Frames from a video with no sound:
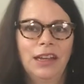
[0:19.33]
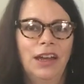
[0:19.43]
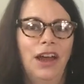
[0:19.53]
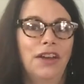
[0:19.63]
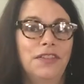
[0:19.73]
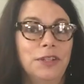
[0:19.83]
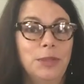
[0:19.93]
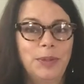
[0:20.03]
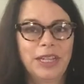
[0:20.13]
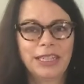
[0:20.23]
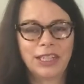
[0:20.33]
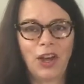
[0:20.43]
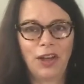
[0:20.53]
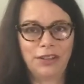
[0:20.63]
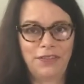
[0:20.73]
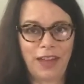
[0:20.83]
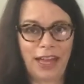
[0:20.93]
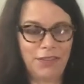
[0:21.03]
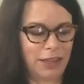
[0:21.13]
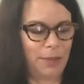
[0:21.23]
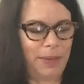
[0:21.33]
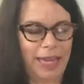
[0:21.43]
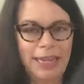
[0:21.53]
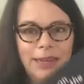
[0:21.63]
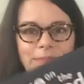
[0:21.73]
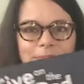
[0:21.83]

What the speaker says: Our first book is called 5 on the Bed.